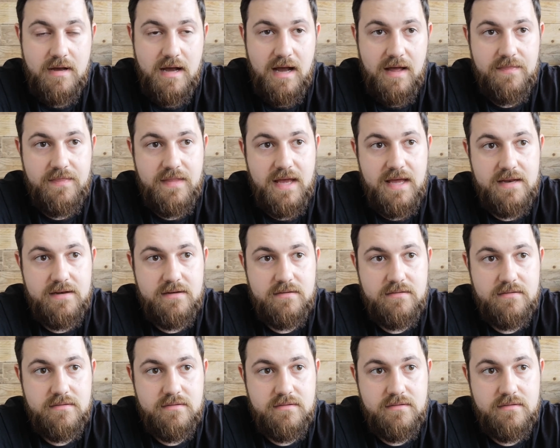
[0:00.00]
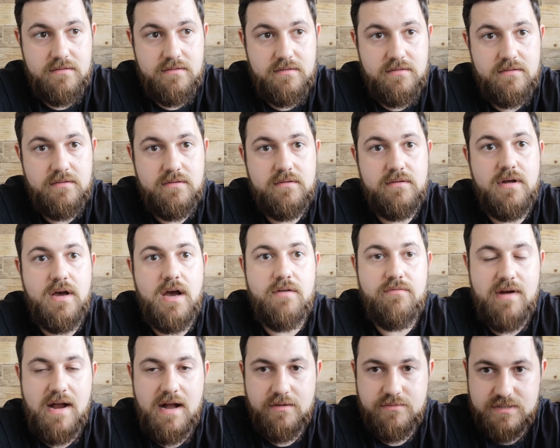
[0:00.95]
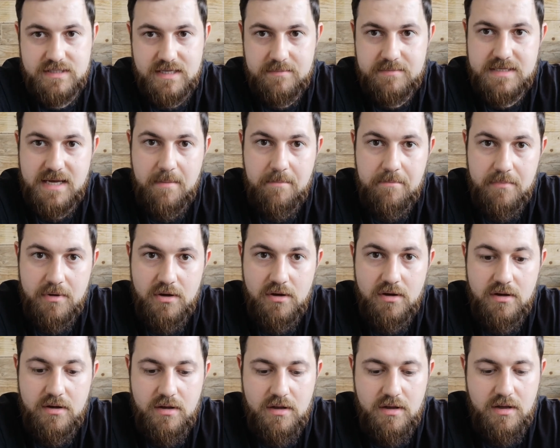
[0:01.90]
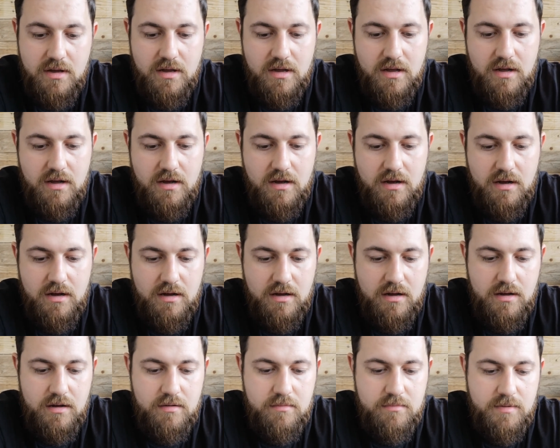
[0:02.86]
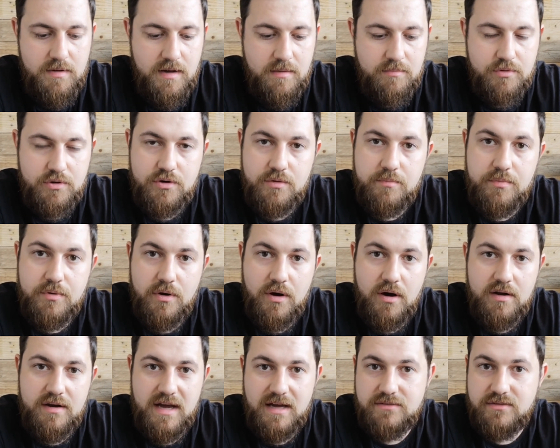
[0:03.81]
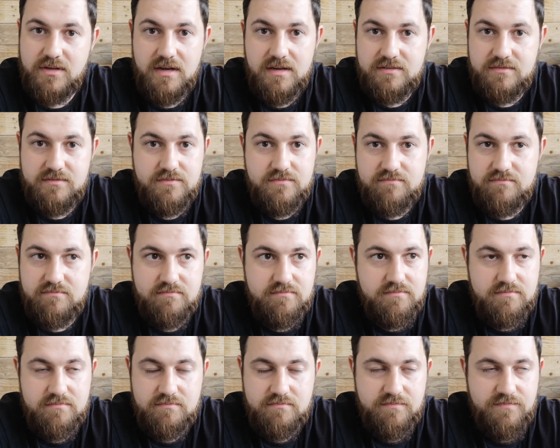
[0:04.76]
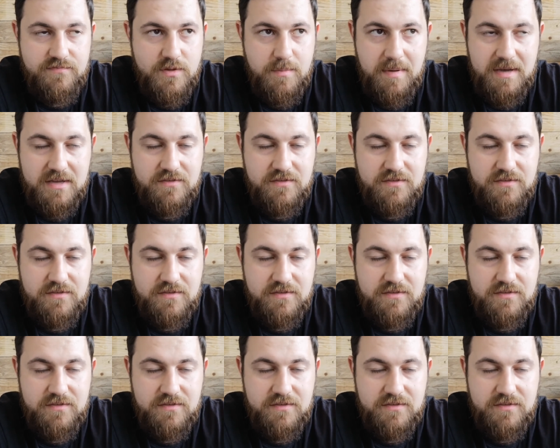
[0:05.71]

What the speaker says: And then around September, I'm going to put on, I for the